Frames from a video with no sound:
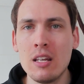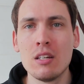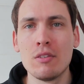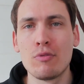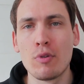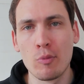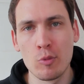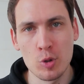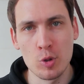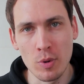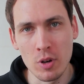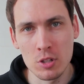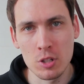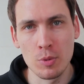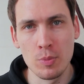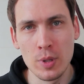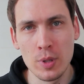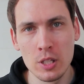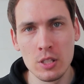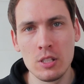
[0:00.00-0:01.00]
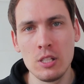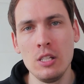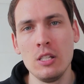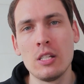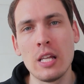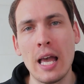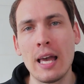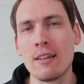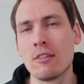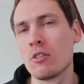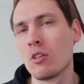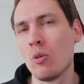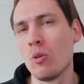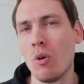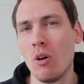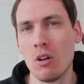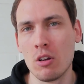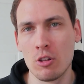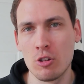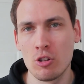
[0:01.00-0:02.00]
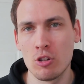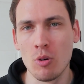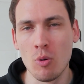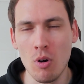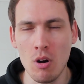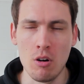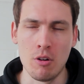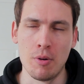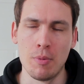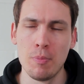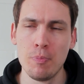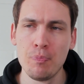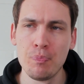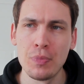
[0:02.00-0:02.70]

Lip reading: different responsibilities and so on and so on.